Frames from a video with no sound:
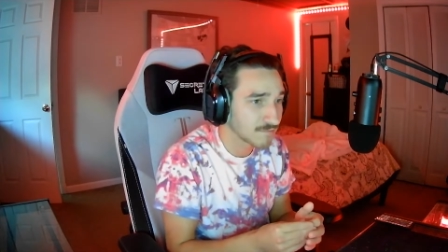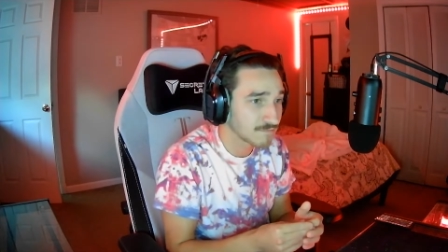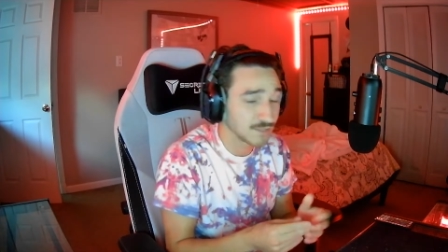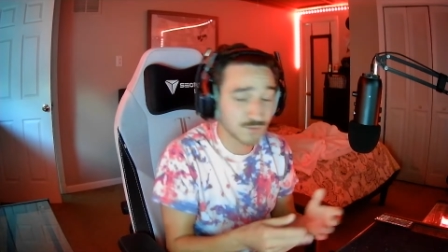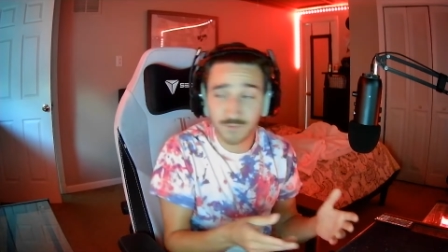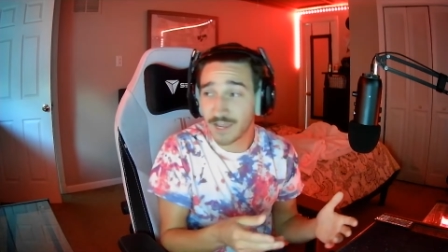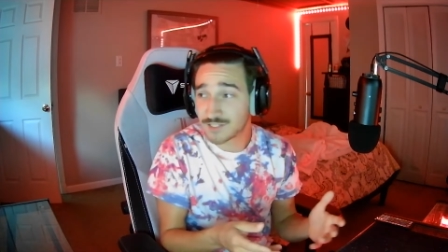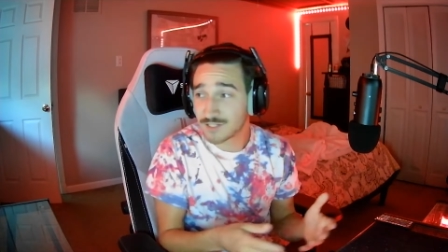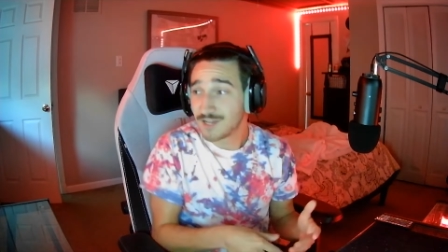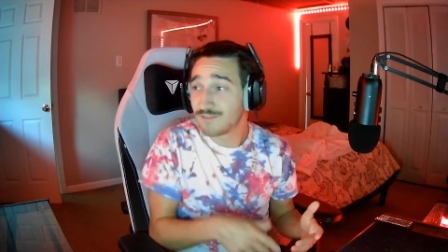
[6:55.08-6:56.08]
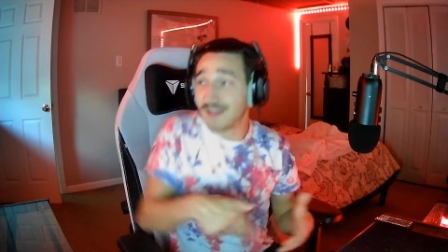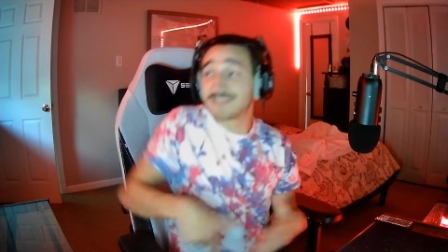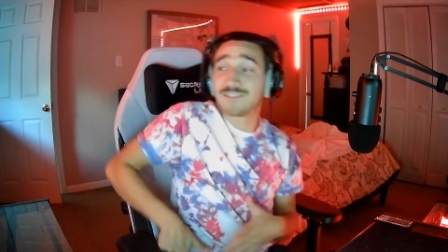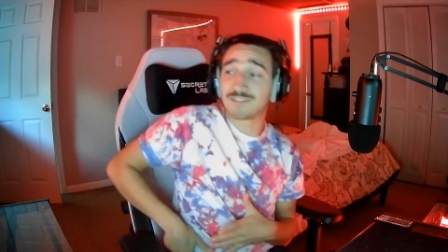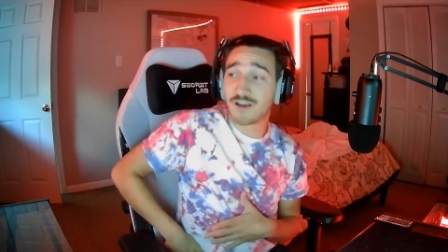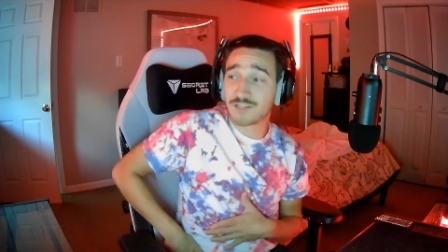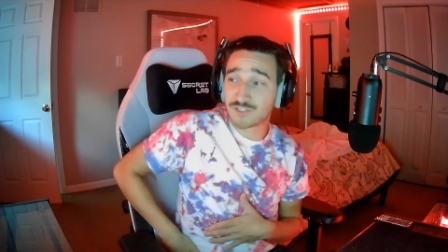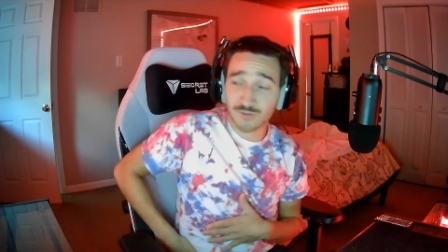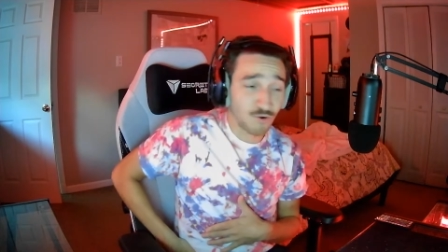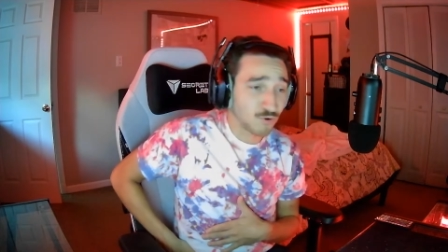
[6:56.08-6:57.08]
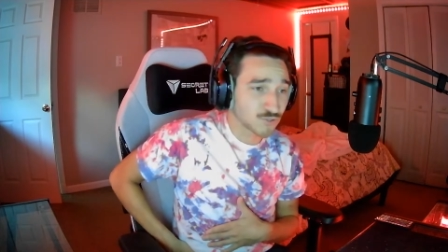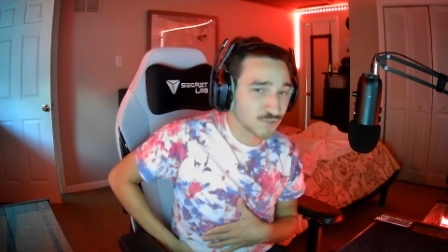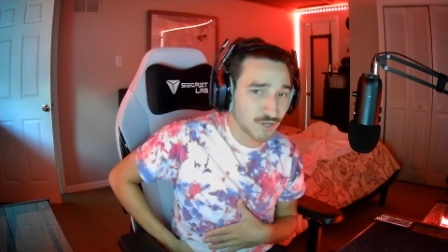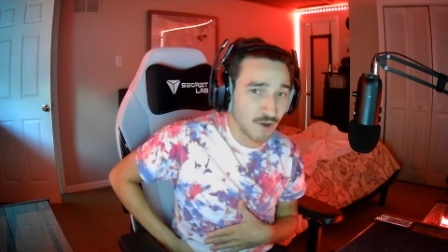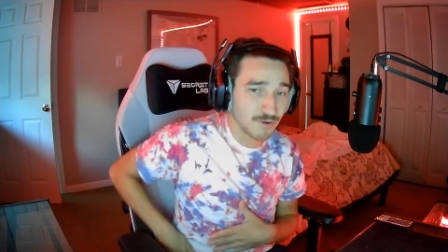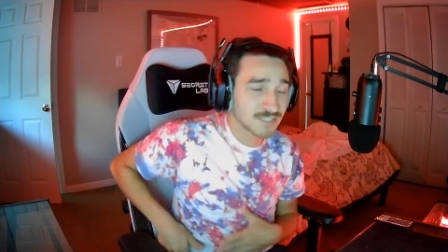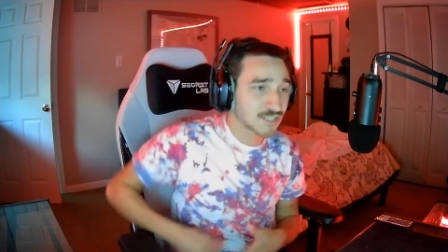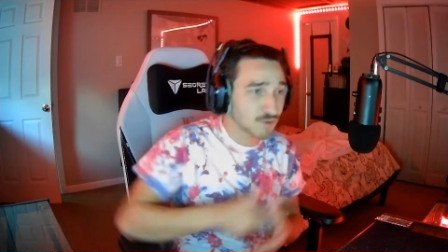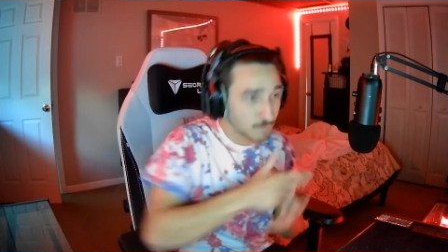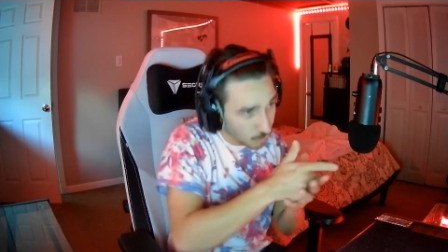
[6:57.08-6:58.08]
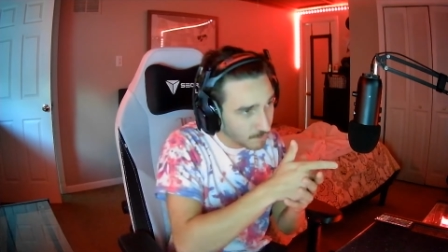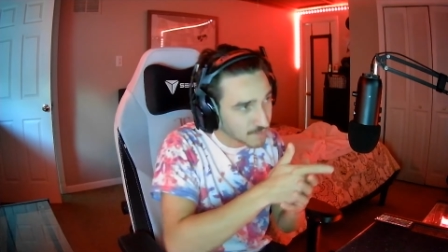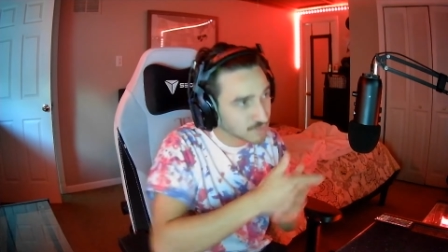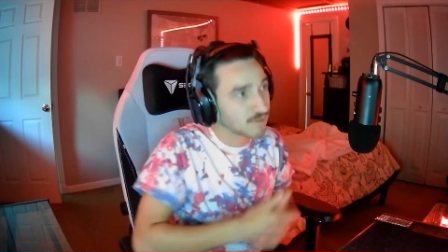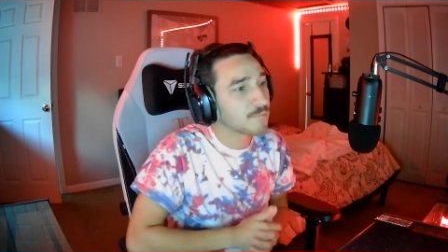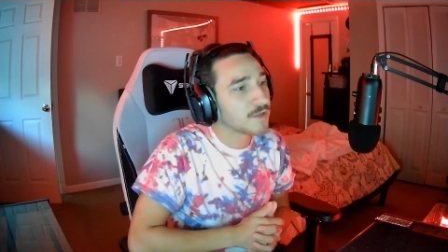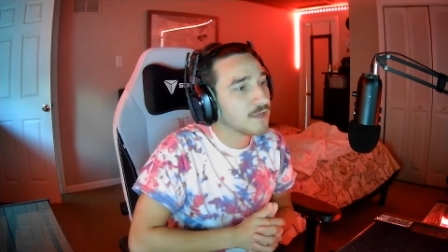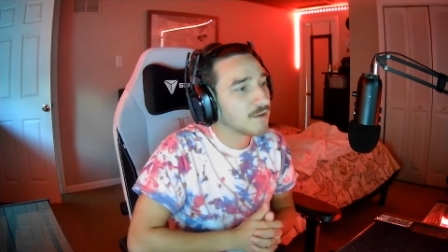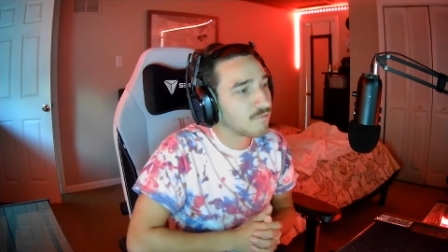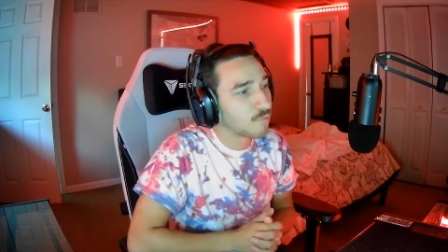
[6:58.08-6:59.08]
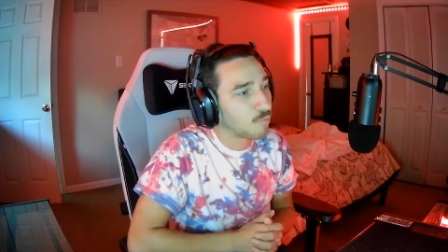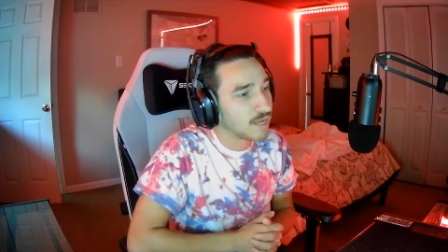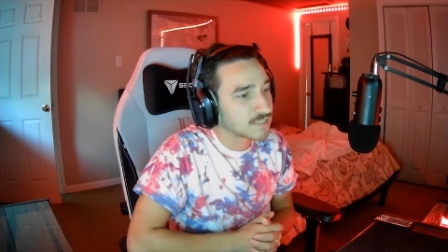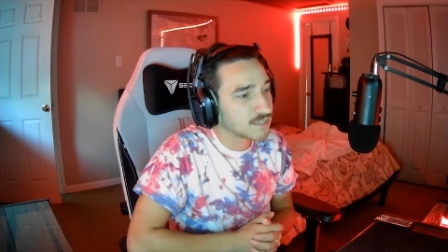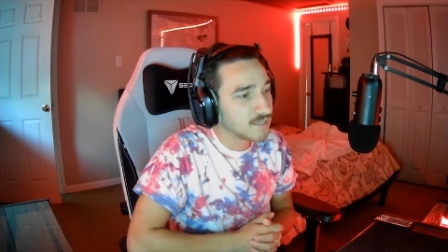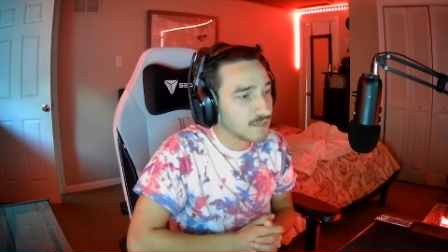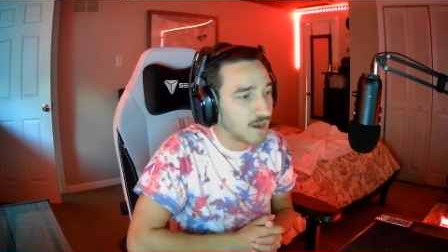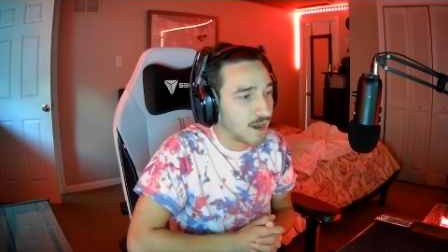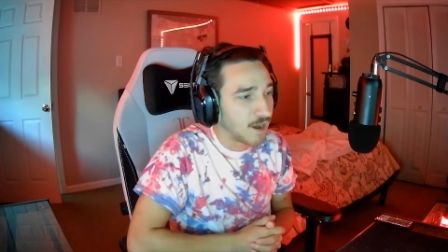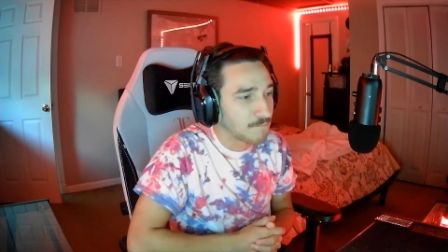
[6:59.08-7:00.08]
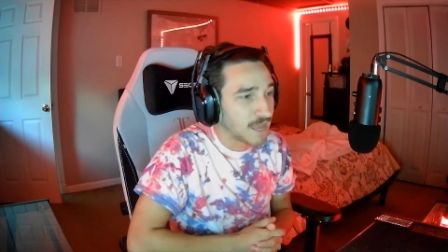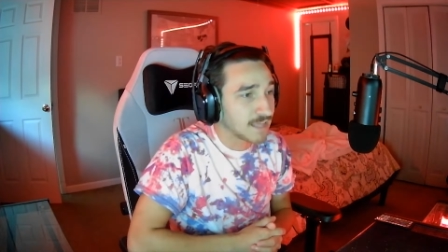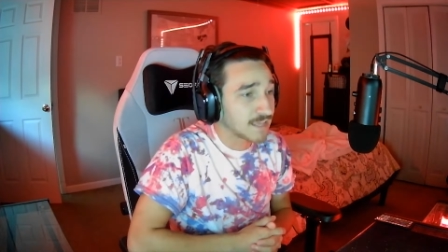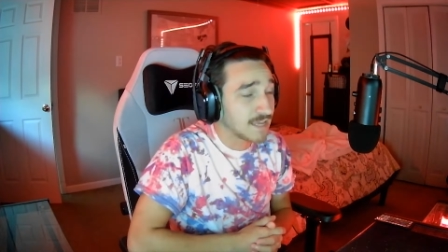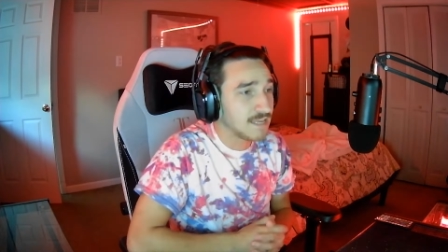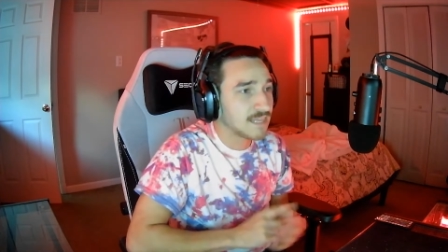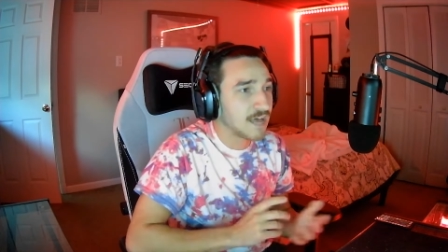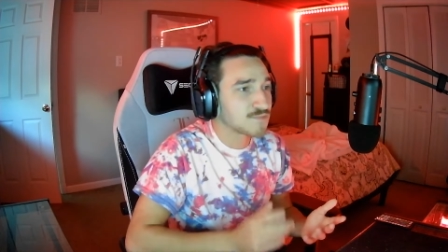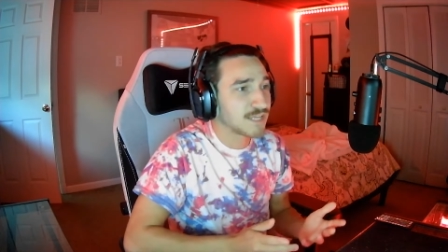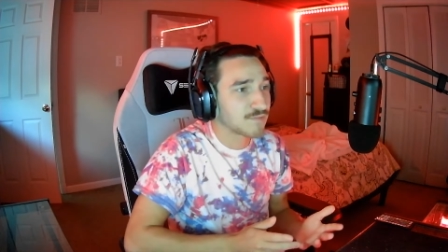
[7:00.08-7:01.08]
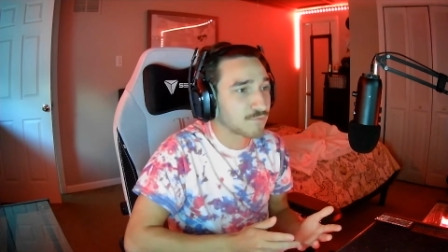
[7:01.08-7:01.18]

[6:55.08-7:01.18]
his face. The fact that his gun is still holstered, you know, he's got to still pull the pistol up from the waist. And it allows me to get a free